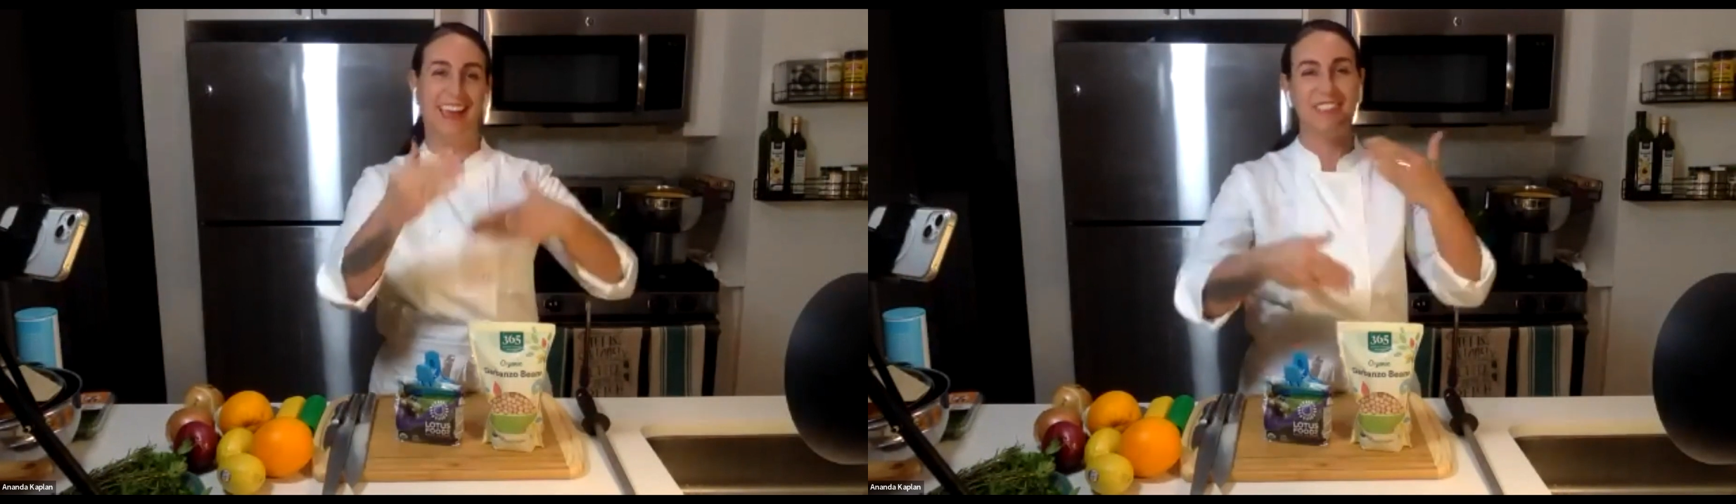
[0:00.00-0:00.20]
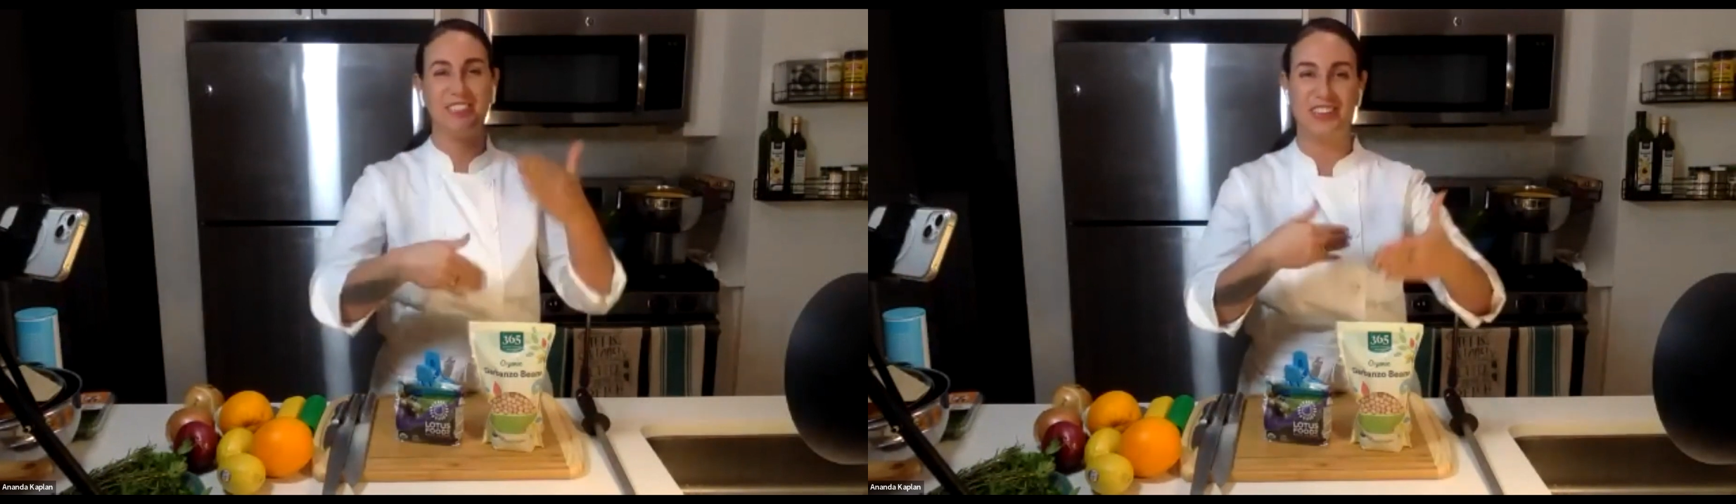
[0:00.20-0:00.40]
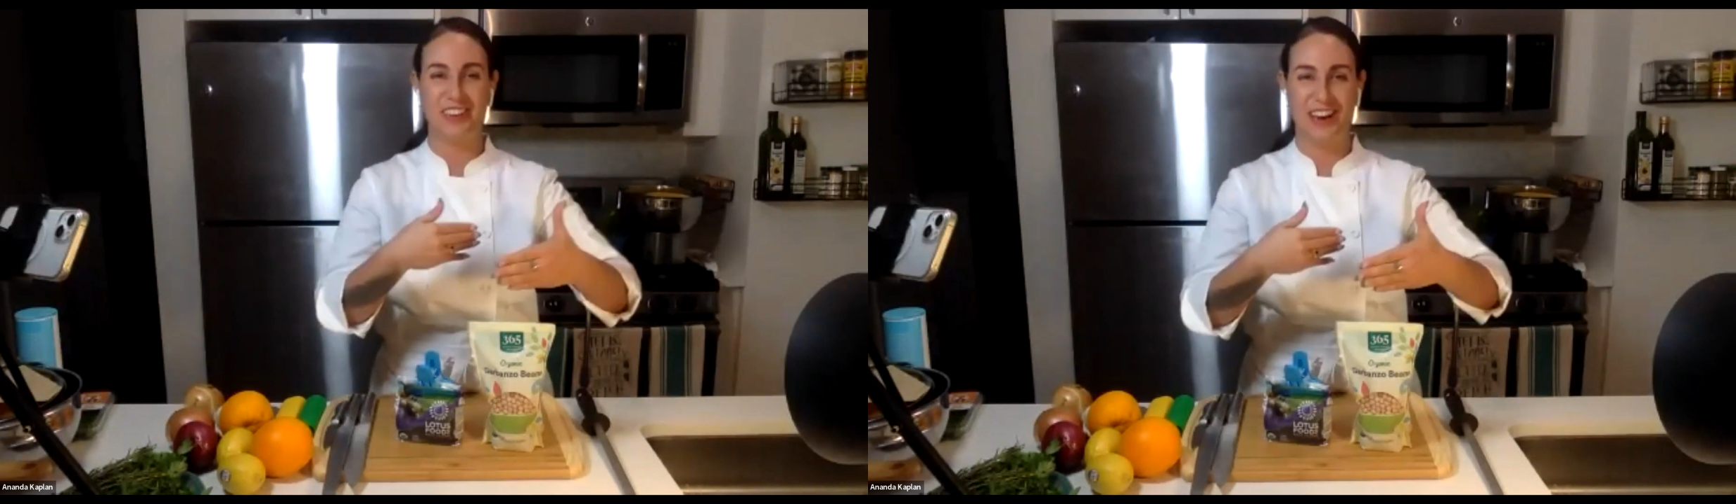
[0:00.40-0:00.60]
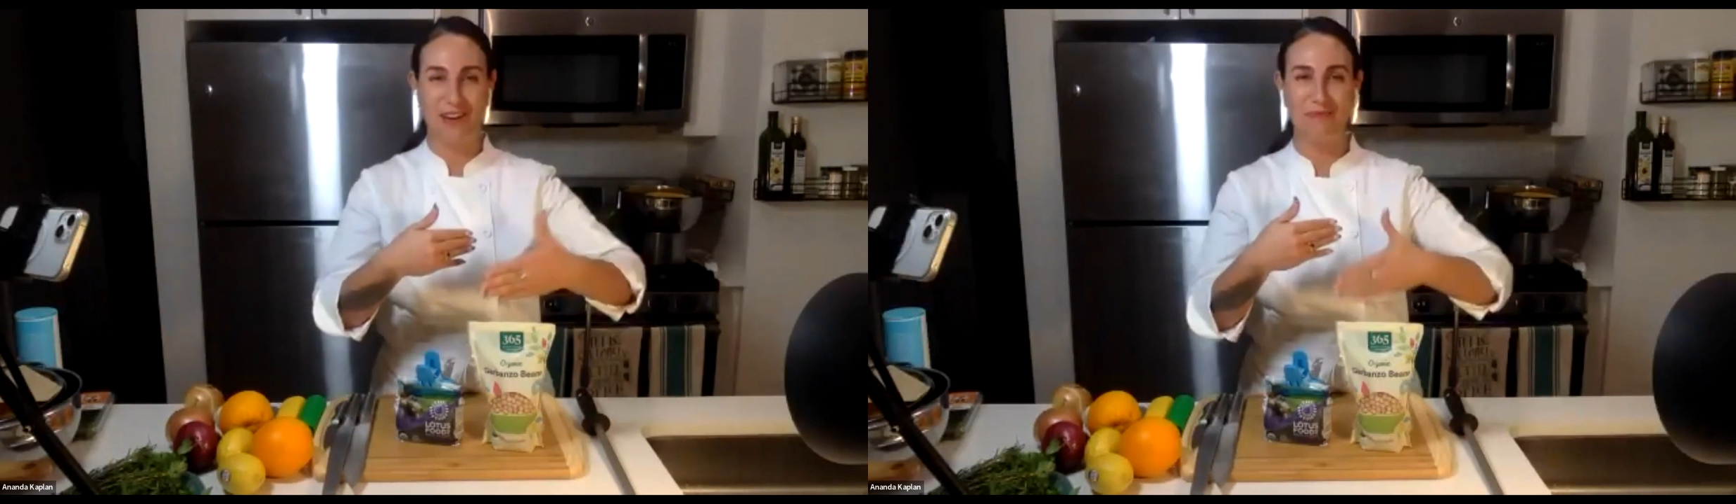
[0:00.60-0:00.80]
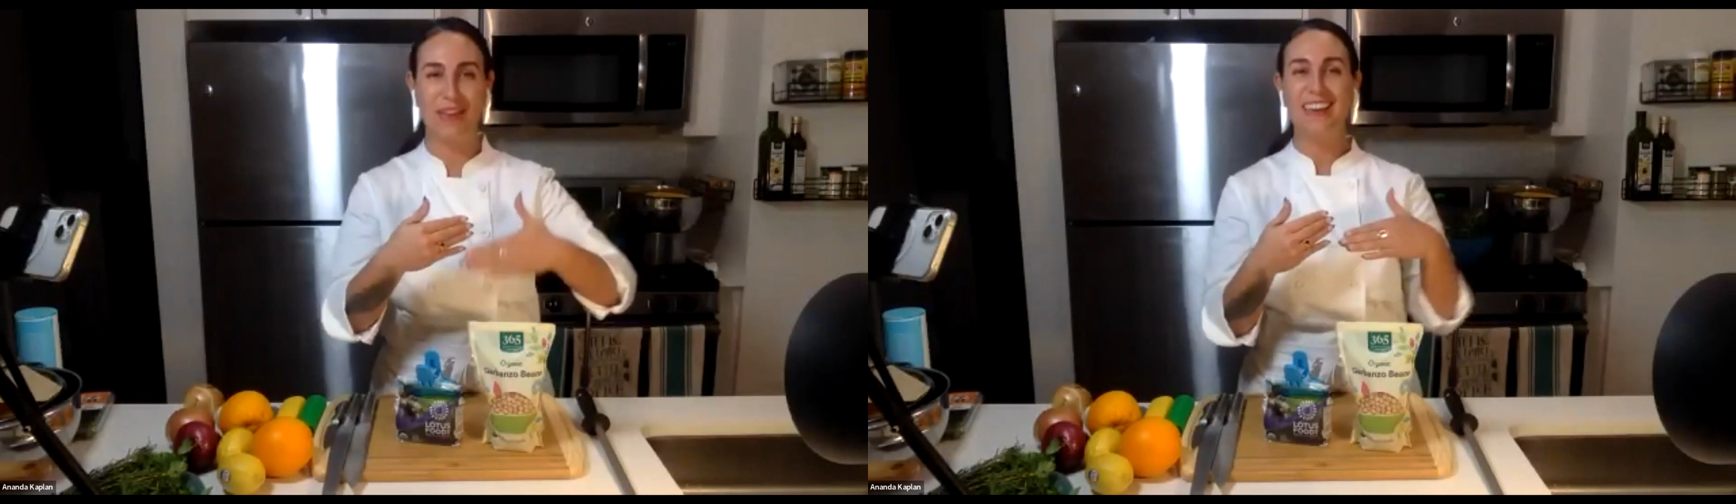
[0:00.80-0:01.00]
catching up,
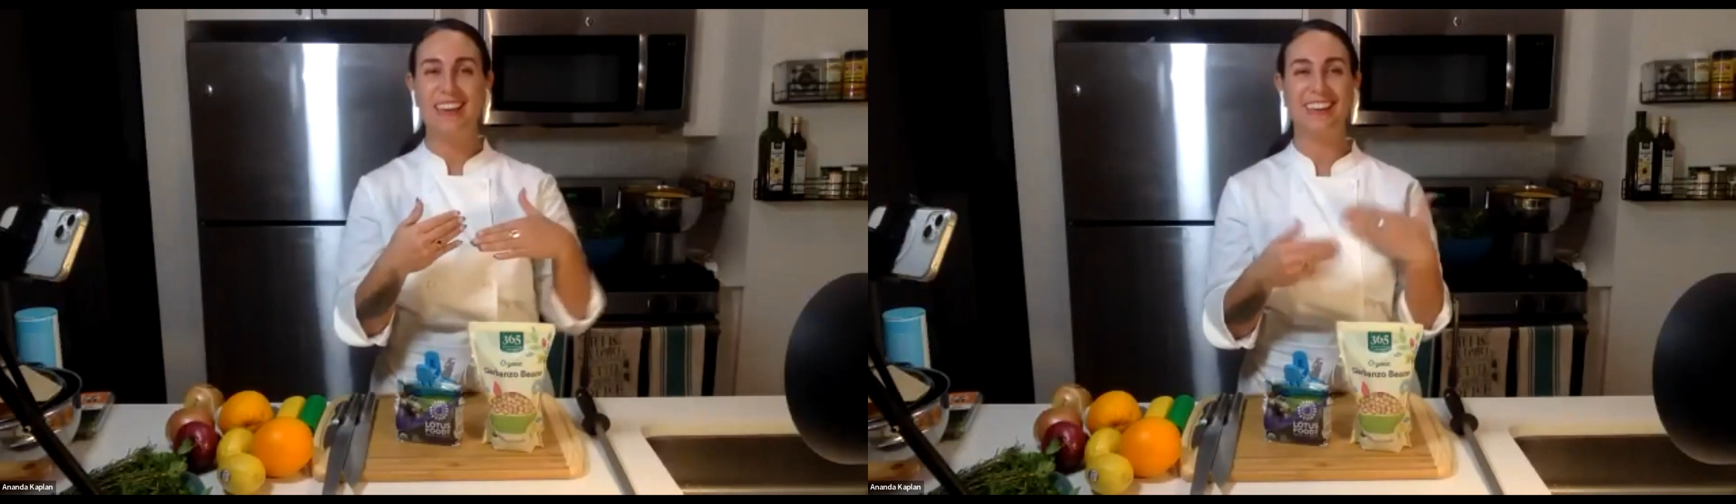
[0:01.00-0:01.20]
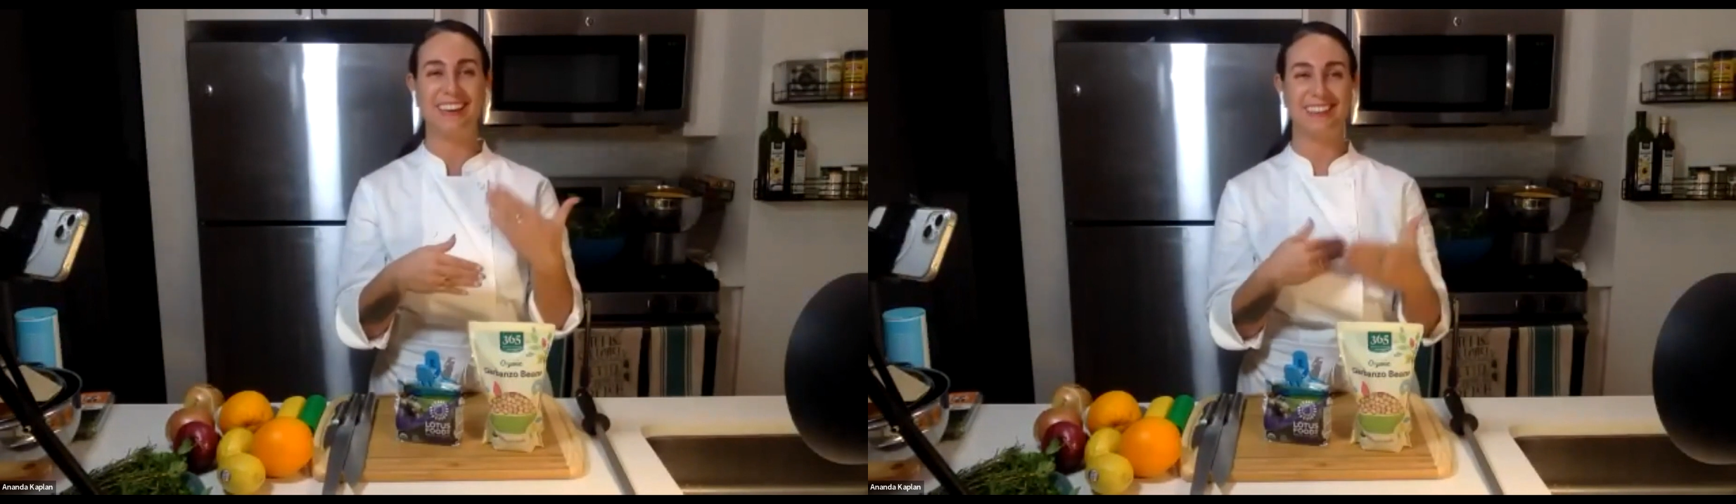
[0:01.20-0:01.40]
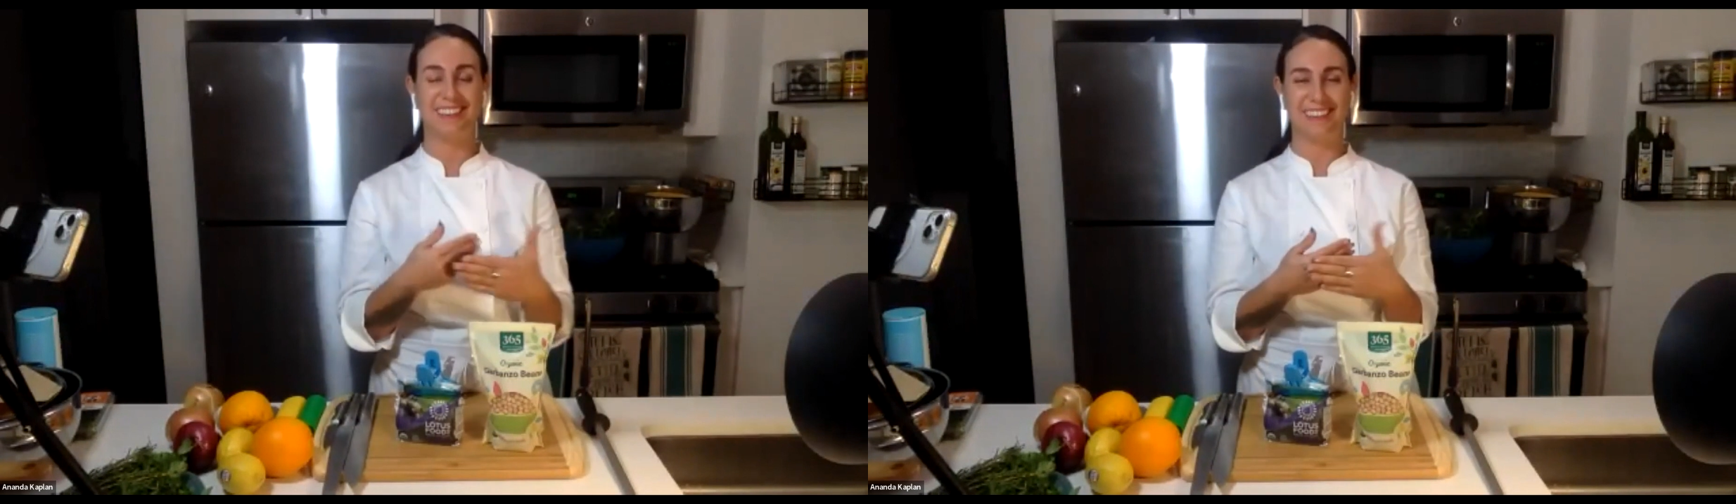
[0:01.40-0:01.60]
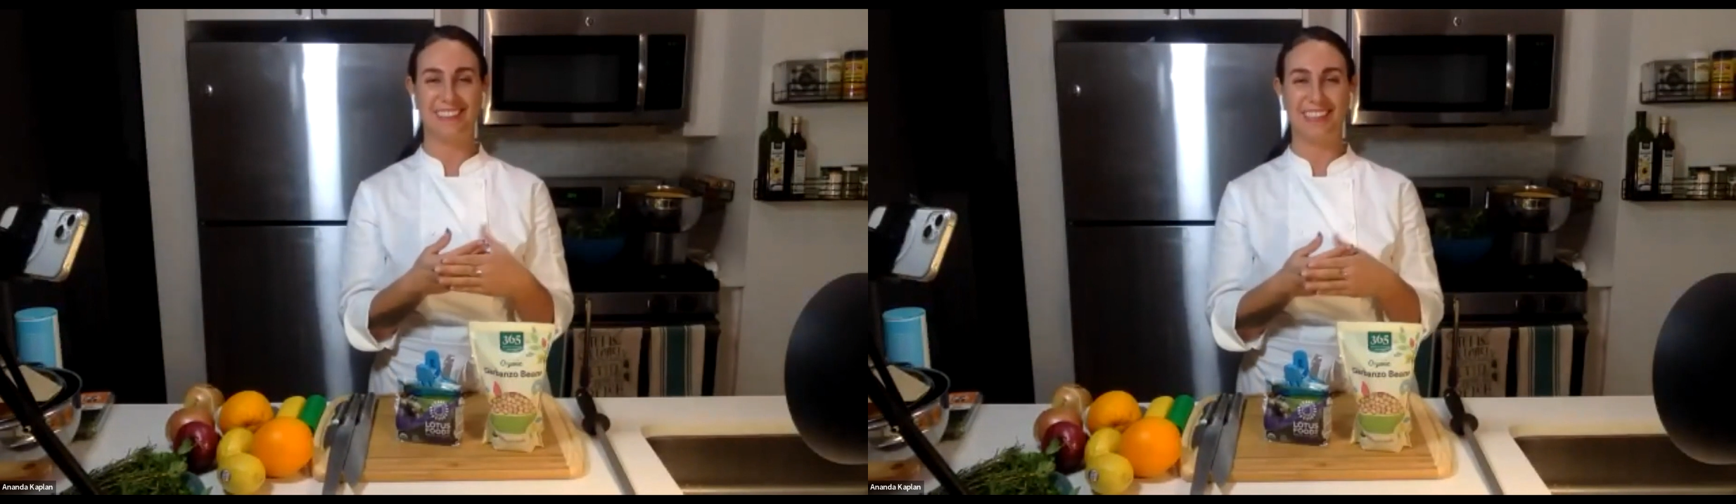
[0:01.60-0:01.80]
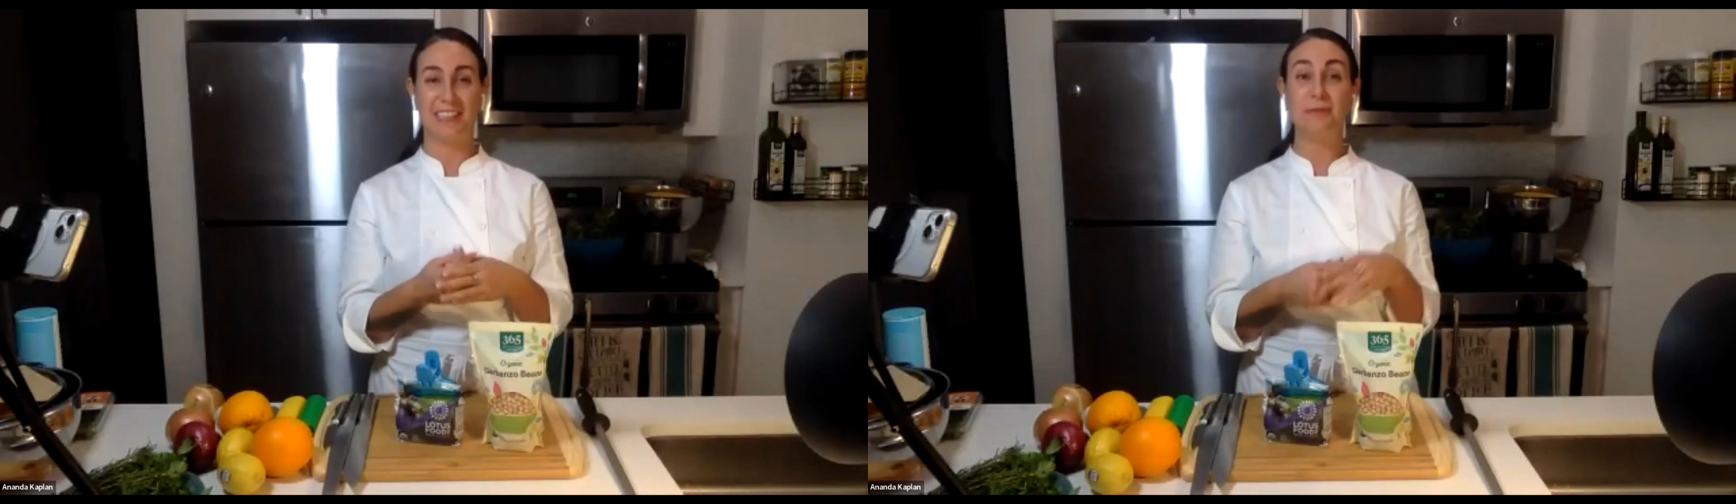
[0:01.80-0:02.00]
getting all the science.